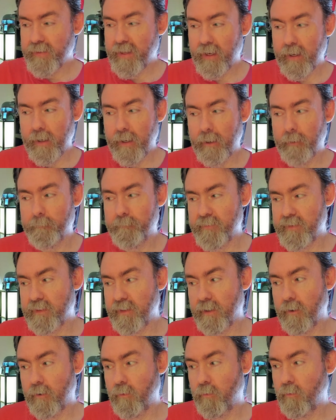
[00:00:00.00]
you
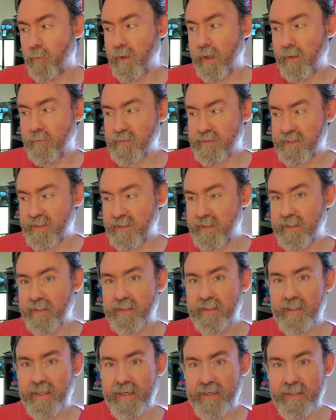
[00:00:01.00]
know, when I was a kid
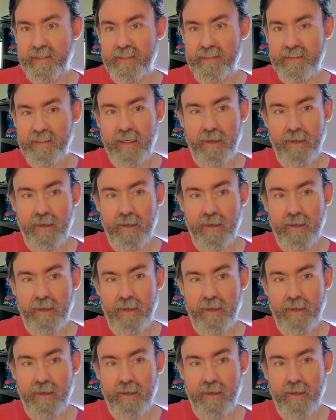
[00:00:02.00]
in the 80s,